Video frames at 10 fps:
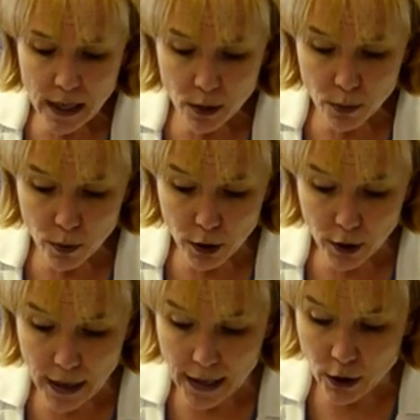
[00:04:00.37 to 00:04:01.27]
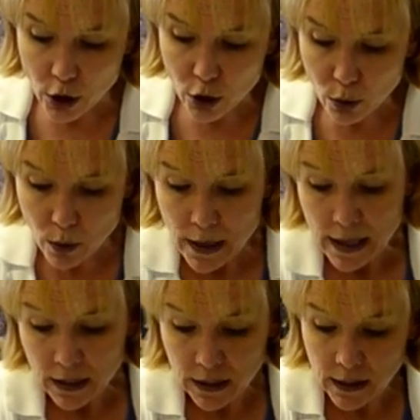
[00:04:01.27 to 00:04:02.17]
a ruler and you
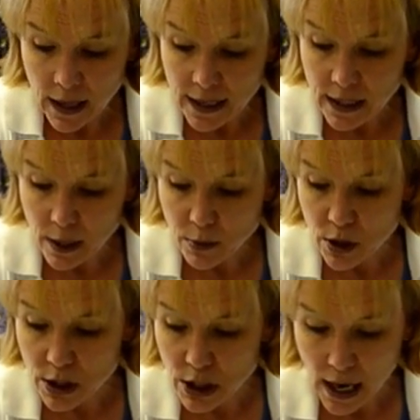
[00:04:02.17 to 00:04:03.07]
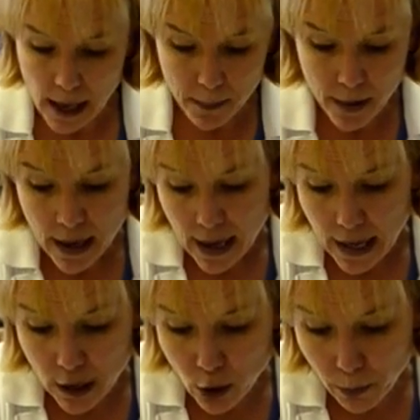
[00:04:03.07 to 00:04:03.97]
line it up to the top
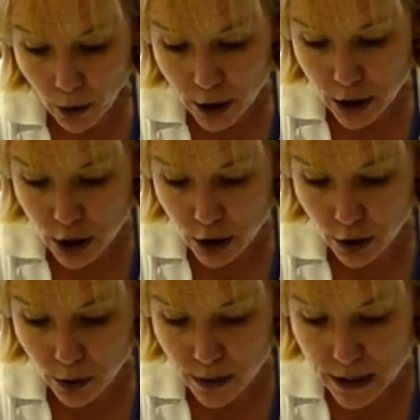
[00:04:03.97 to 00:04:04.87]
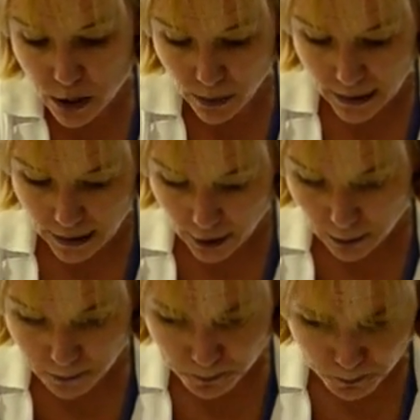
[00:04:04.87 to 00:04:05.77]
and you put it to your crease right here,
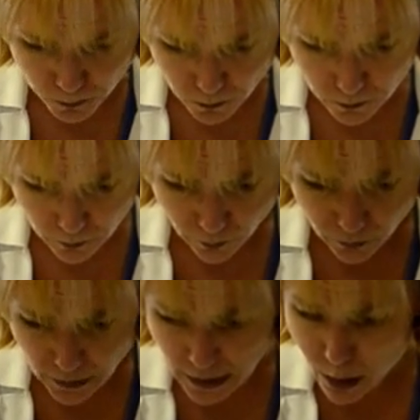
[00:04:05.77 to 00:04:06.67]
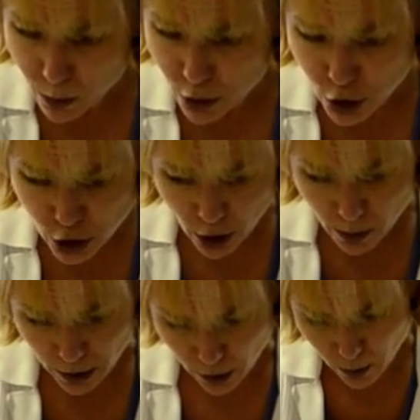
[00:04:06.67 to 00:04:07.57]
it will show
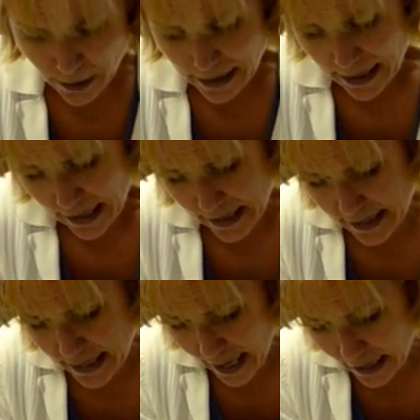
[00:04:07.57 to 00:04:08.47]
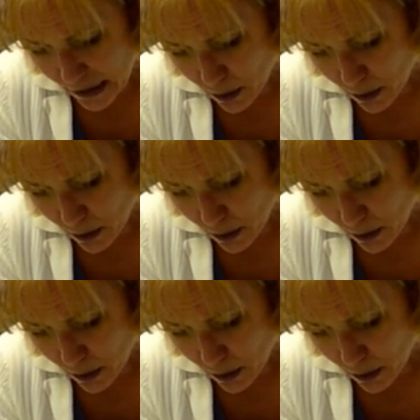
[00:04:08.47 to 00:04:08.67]
you exactly